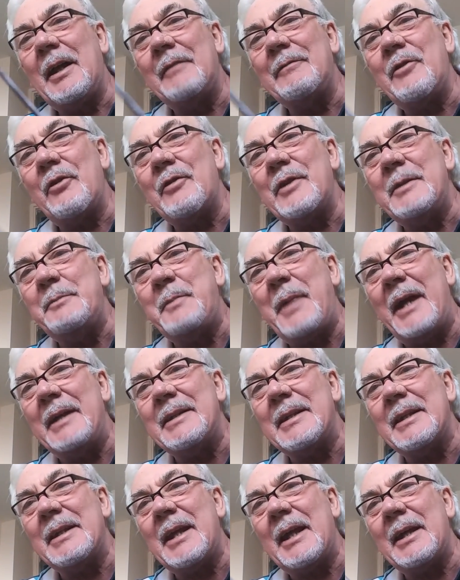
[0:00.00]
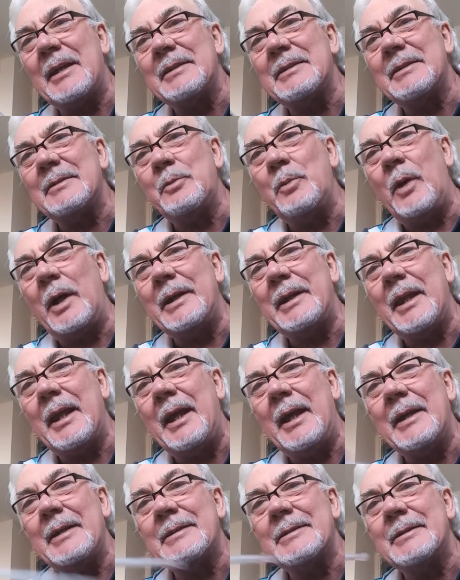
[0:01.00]
I've already painted that white
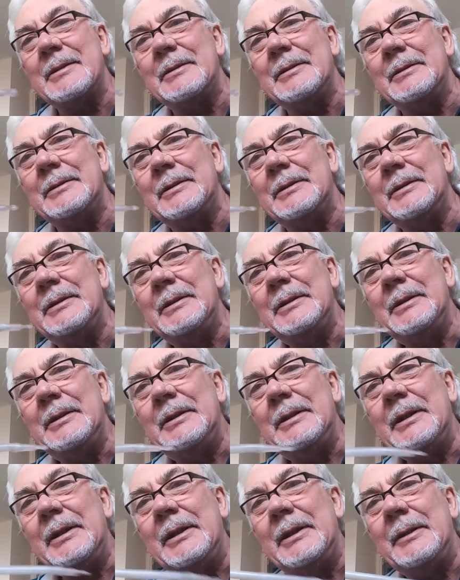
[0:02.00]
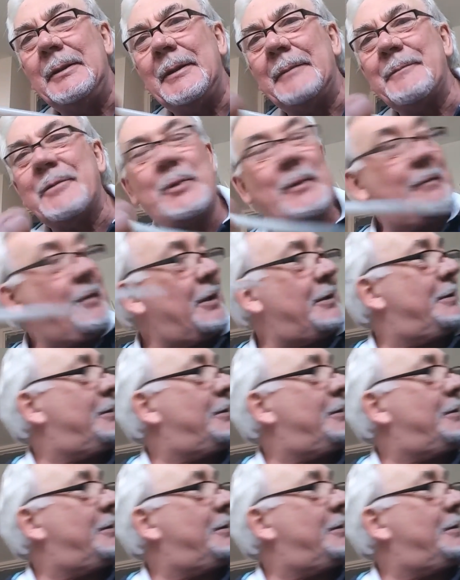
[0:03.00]
there, so there you are. So I've